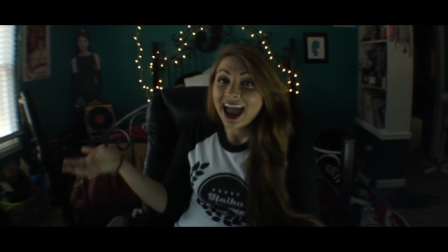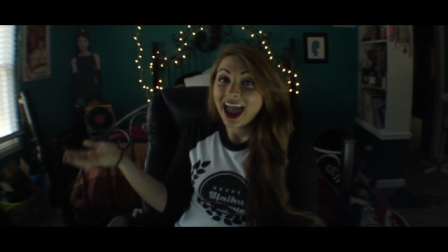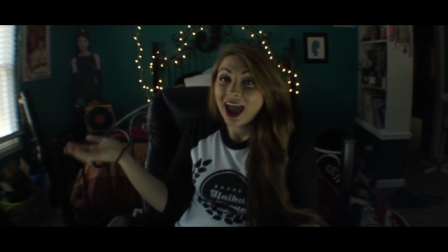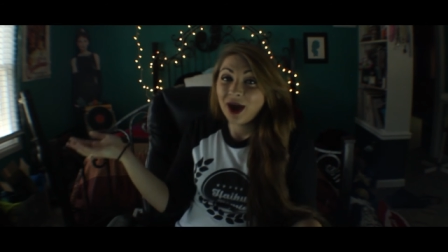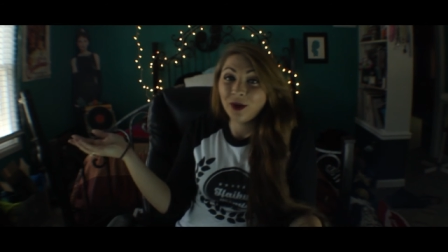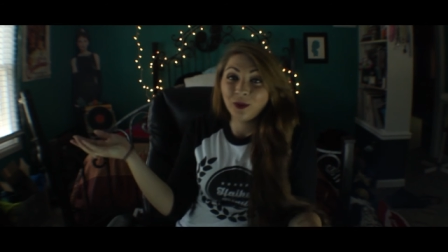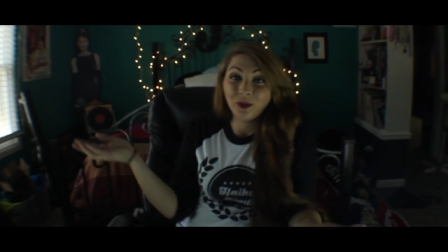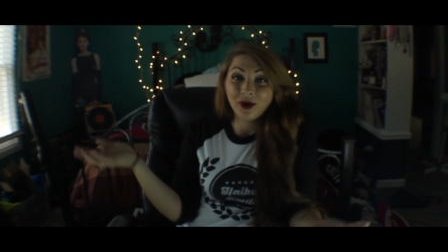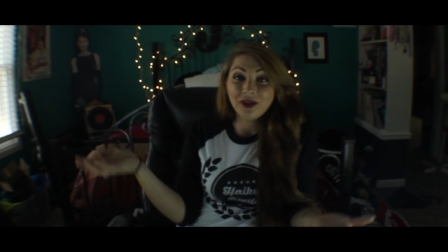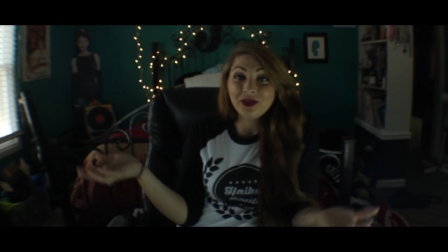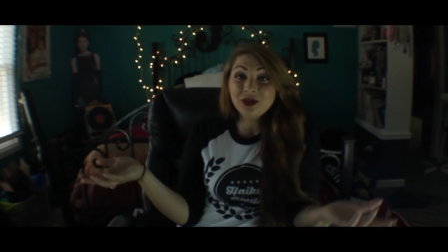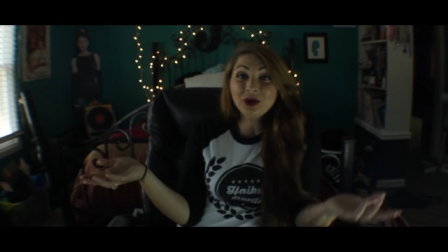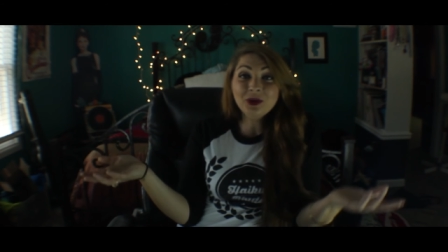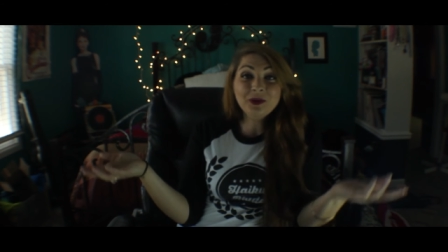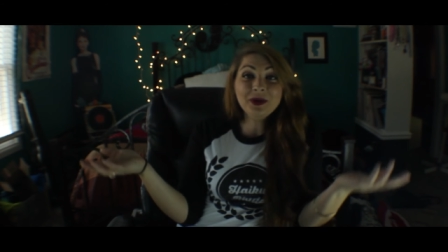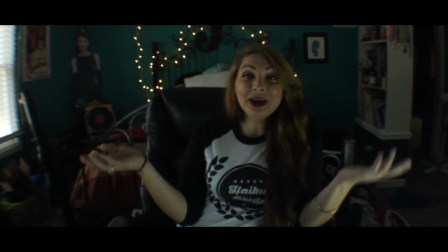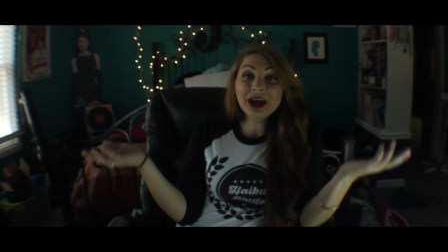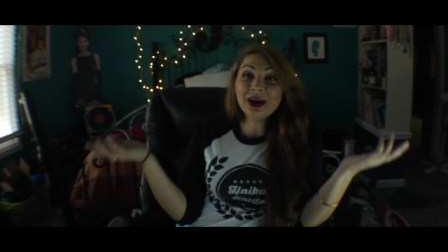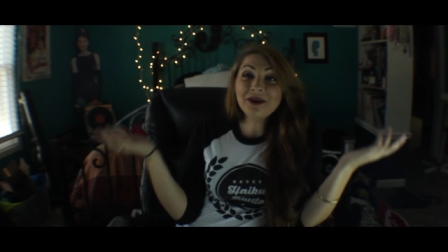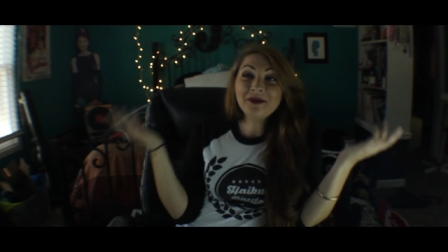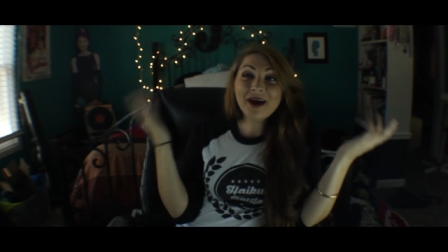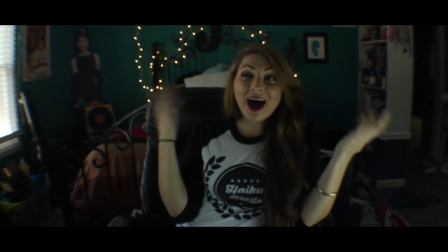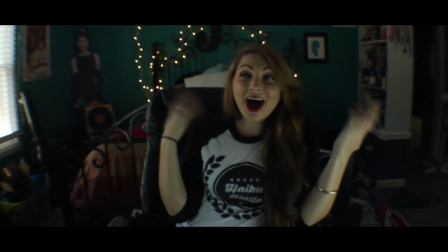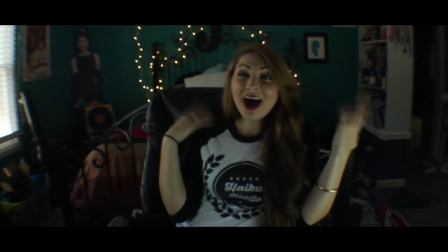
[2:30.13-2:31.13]
and what they'll be
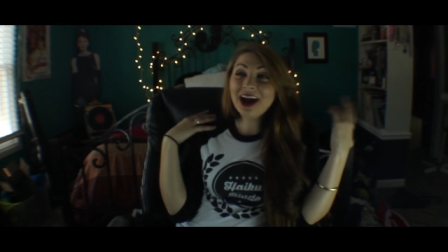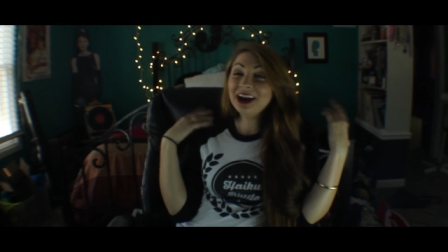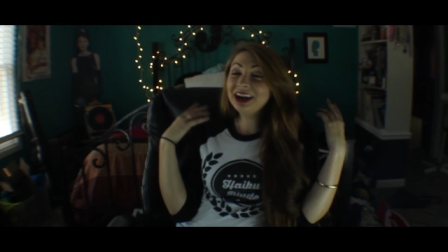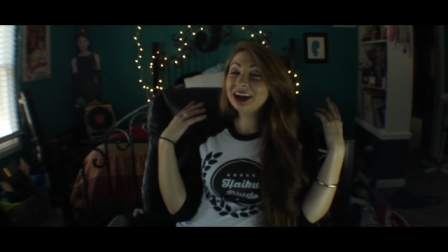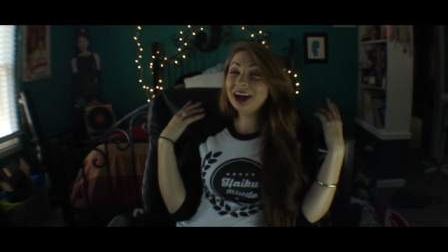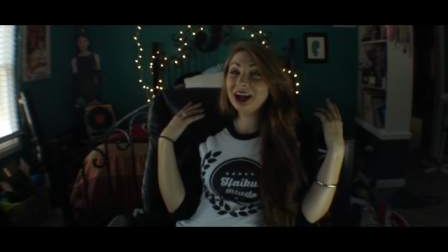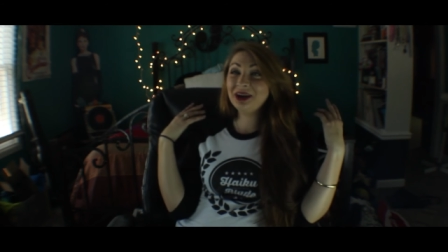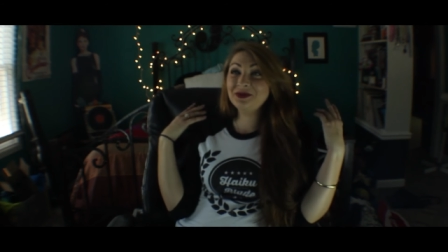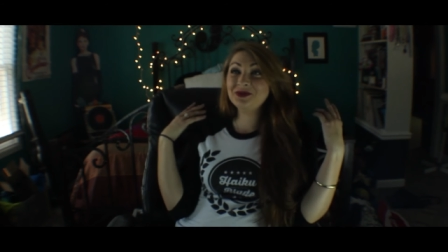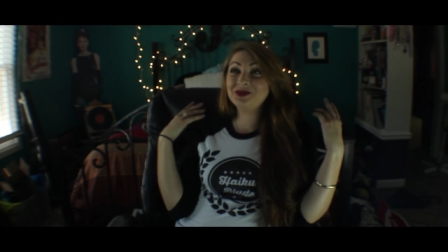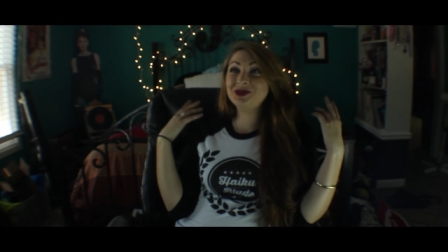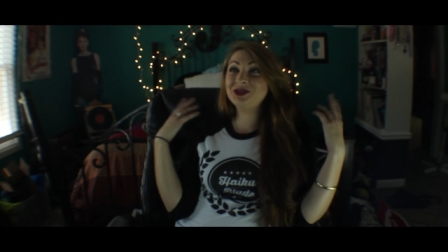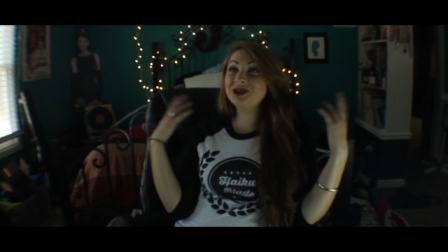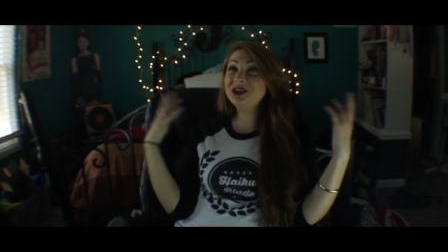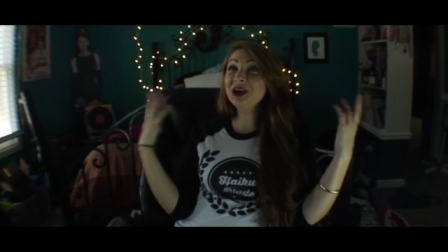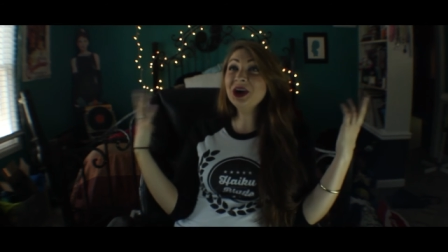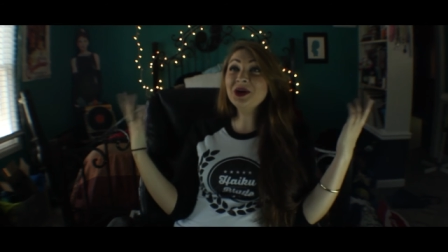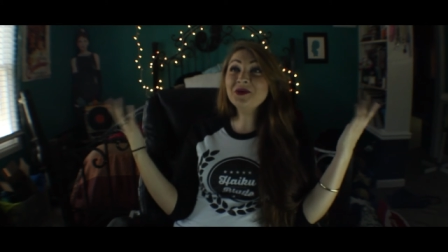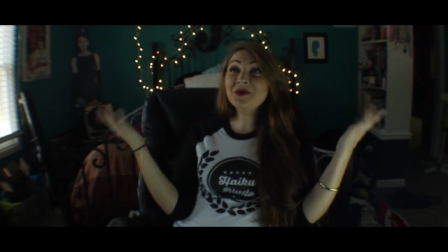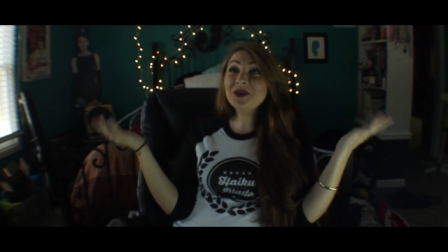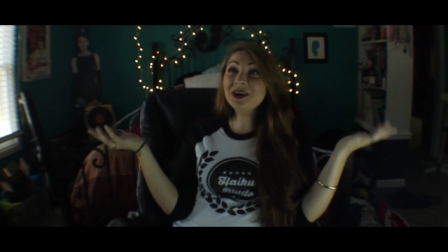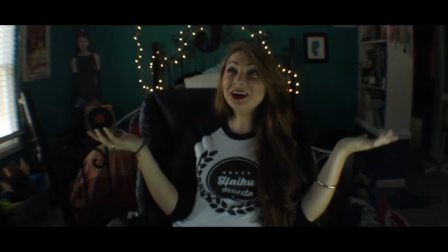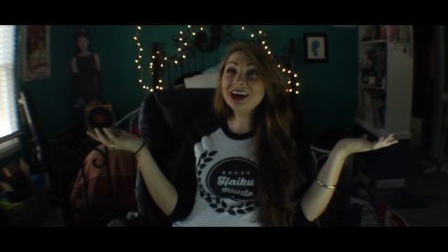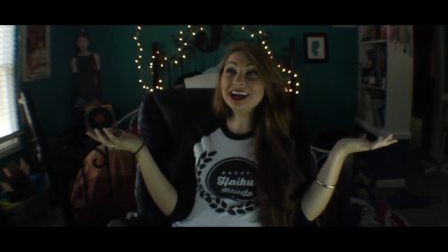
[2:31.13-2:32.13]
about, and I'm
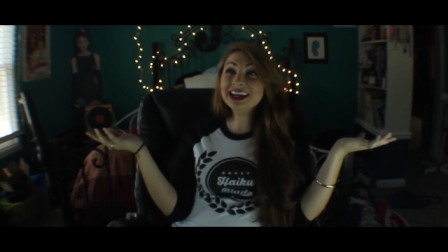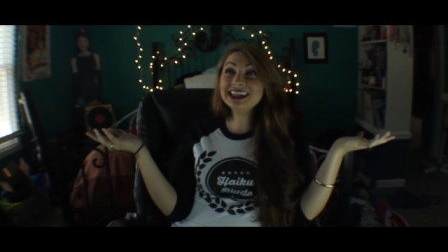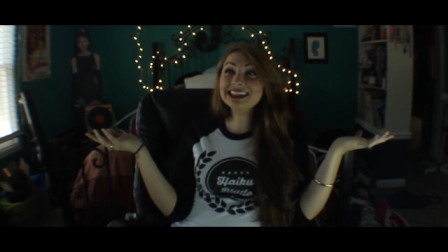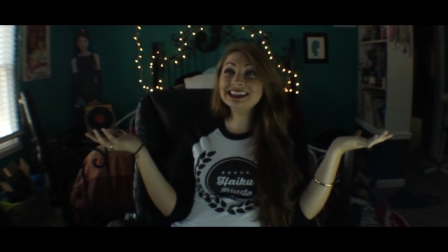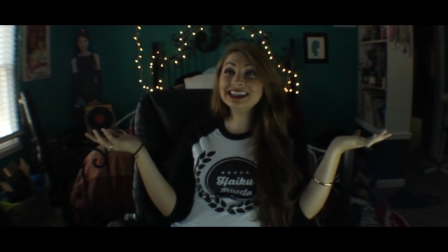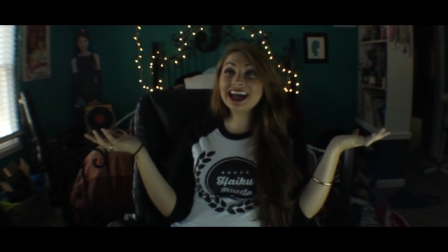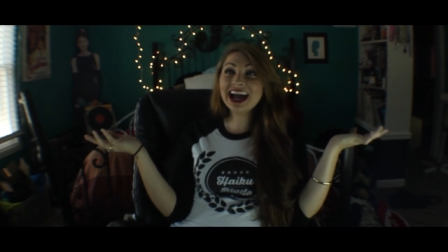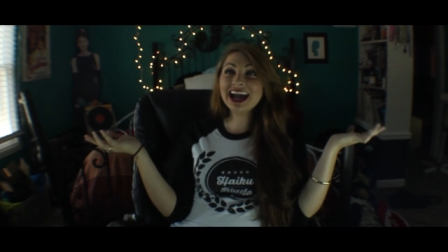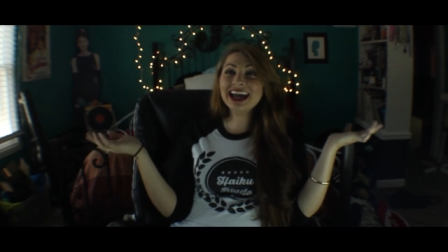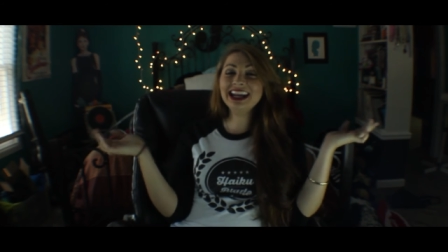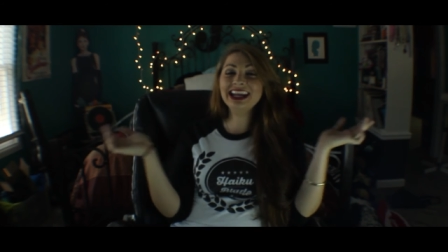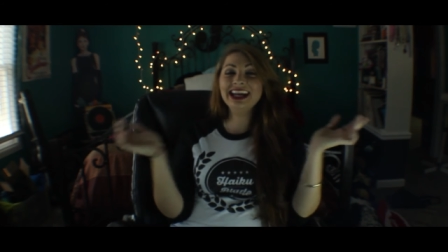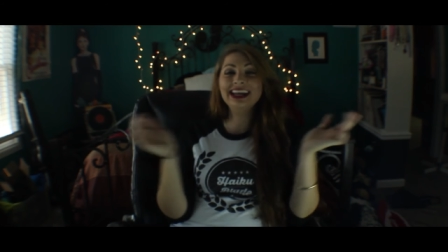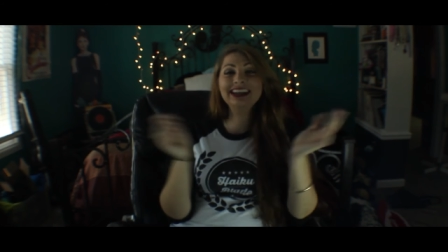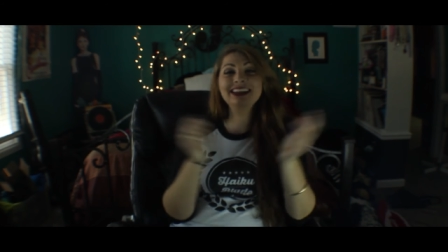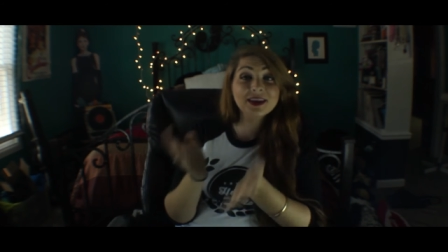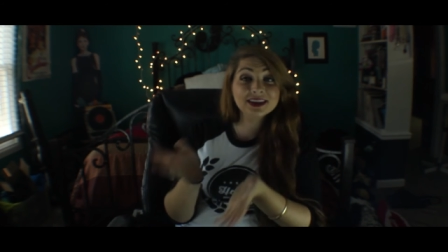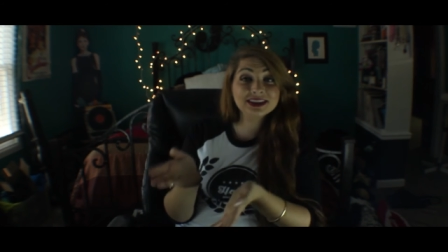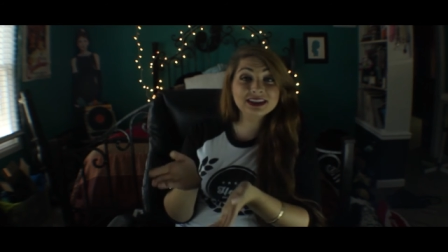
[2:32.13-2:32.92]
super excited!